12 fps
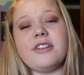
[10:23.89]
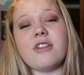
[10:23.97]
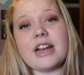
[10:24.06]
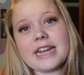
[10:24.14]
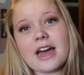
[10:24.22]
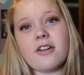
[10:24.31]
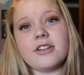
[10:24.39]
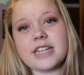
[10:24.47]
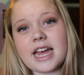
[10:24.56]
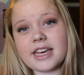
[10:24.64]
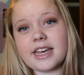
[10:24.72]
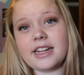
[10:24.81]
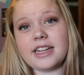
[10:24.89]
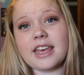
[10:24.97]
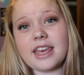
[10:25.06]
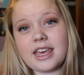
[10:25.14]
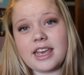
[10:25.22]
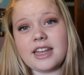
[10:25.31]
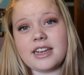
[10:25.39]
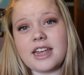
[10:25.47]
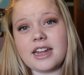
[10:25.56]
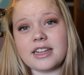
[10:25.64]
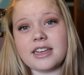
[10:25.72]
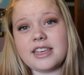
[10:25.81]
right now is at Kian Kian,
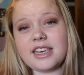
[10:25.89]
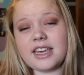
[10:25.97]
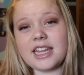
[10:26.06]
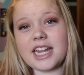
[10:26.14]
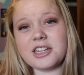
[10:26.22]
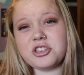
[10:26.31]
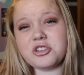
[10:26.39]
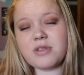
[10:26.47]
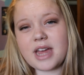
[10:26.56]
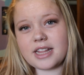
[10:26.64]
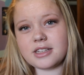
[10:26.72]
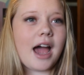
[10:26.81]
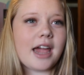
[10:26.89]
and Kian has 2 N's.